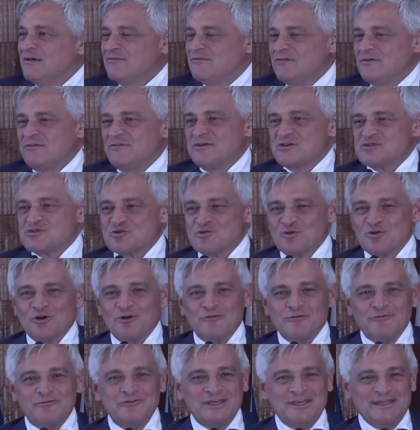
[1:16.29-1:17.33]
political
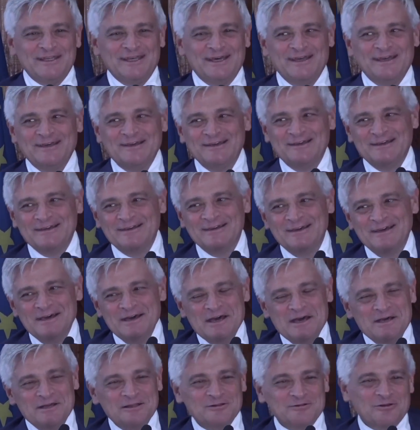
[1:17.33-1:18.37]
authorities, Corrado
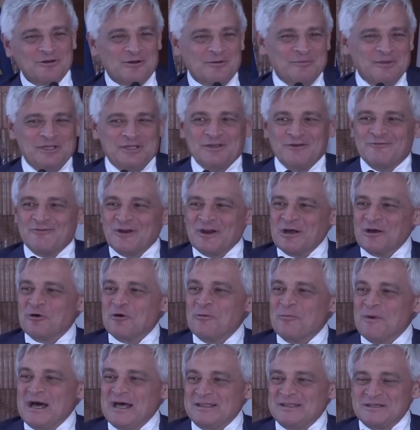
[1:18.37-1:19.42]
Jordan, who's our
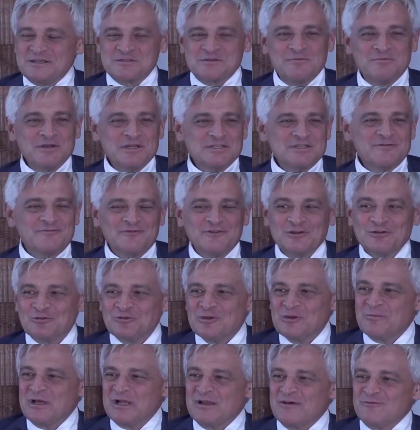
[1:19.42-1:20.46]
special
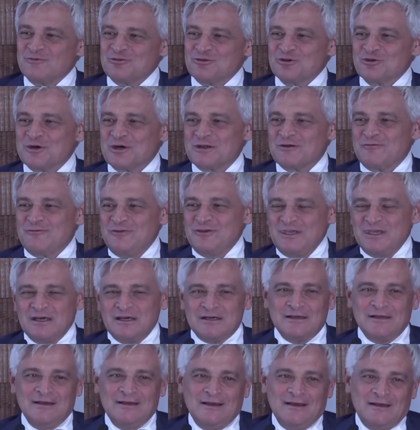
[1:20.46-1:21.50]
envoy for
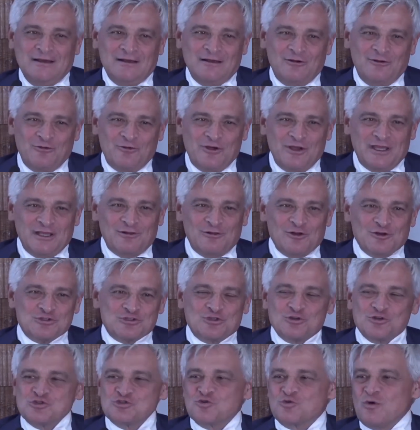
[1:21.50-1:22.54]
Switzerland,
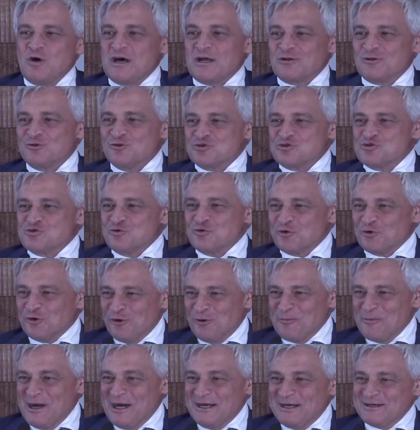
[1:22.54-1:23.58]
because like a St.
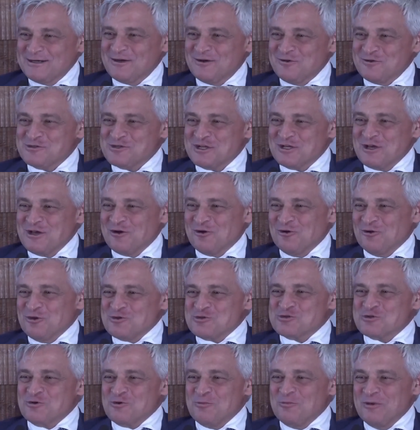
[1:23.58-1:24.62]
Bernard
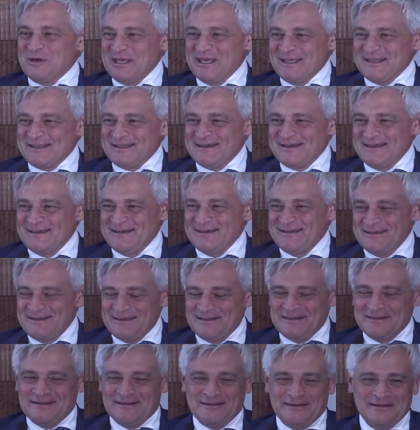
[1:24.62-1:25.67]
dogs, he lives
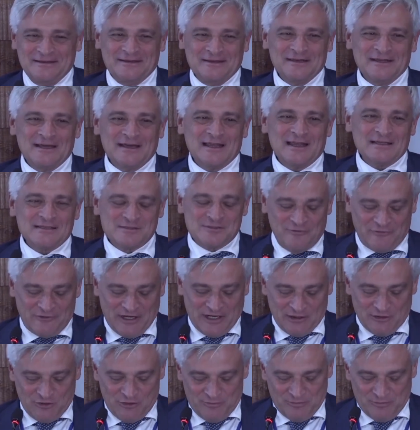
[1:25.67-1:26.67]
on the border.